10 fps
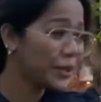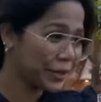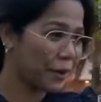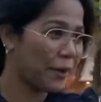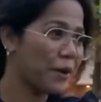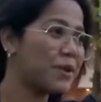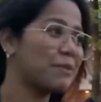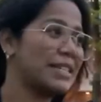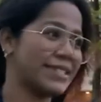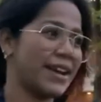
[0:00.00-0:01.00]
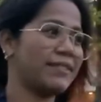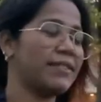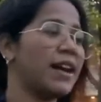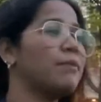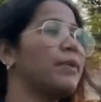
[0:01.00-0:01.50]
know, on my channel, I
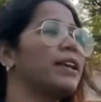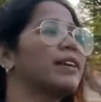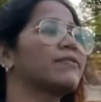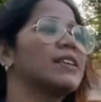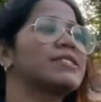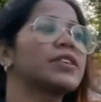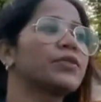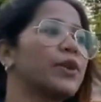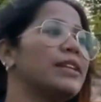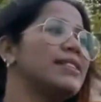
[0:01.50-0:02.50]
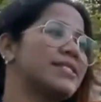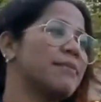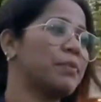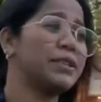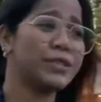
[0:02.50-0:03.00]
make investing really simple.
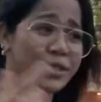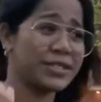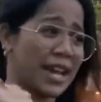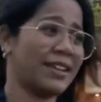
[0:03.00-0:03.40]
You should check it